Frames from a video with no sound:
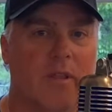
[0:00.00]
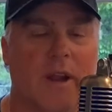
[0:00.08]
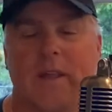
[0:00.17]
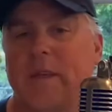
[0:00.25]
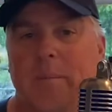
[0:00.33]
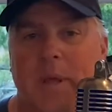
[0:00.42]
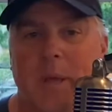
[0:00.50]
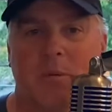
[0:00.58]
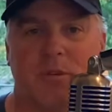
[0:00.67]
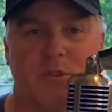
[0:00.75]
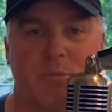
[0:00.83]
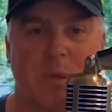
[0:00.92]
that I think
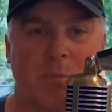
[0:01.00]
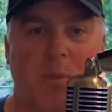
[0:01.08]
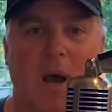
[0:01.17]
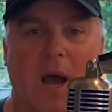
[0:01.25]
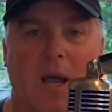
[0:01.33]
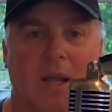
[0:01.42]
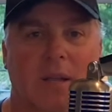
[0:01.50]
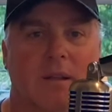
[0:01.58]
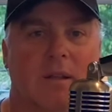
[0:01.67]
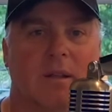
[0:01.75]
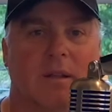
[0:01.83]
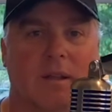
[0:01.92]
people should be buying
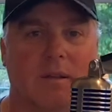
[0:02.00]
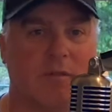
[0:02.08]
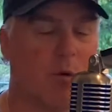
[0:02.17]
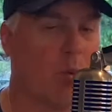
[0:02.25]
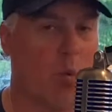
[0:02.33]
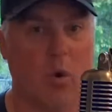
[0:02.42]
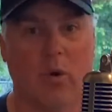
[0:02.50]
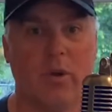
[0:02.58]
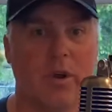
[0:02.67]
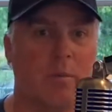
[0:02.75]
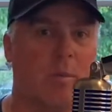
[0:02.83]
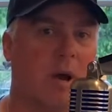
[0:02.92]
if they're
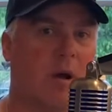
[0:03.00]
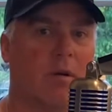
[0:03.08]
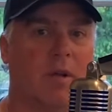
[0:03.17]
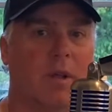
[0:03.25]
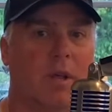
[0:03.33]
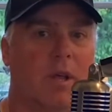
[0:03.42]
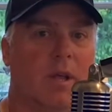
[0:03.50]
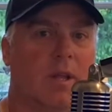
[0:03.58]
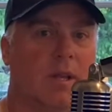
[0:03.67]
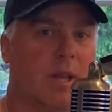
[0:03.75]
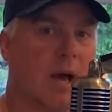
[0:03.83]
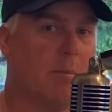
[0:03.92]
worried about
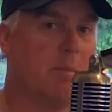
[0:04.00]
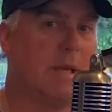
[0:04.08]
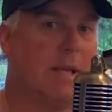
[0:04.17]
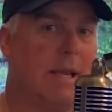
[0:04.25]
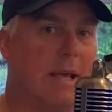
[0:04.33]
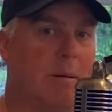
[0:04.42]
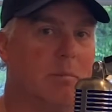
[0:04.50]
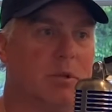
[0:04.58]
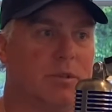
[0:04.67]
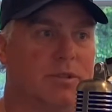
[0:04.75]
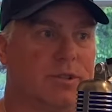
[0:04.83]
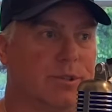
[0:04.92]
not being
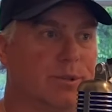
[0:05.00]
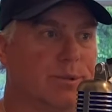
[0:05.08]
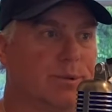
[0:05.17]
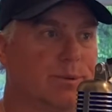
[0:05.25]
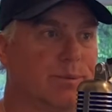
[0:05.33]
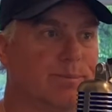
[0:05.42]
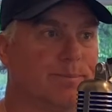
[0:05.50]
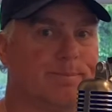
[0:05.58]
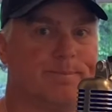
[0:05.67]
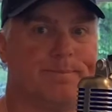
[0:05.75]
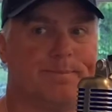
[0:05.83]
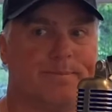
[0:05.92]
able to
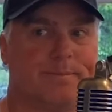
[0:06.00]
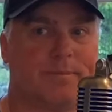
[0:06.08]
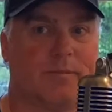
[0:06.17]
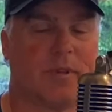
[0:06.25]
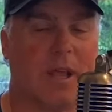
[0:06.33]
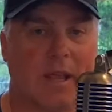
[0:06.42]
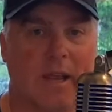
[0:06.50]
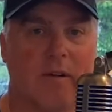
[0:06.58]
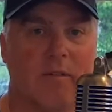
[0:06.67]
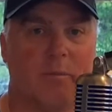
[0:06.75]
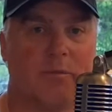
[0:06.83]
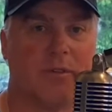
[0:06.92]
take care
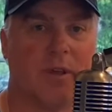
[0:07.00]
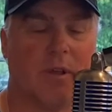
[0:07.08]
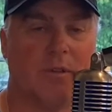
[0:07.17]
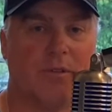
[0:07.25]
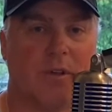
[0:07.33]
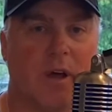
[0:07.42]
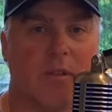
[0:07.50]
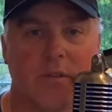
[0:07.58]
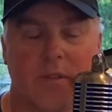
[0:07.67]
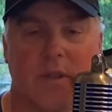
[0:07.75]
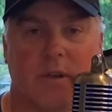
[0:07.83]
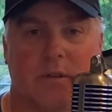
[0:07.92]
of themselves
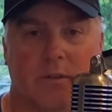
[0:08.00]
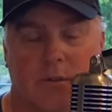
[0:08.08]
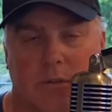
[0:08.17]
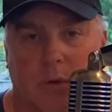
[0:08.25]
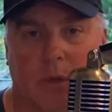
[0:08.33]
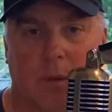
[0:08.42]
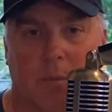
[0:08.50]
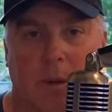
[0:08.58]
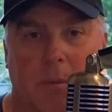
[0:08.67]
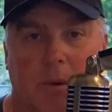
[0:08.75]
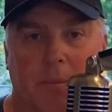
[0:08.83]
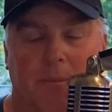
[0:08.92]
other than toilet
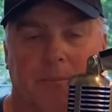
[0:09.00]
paper.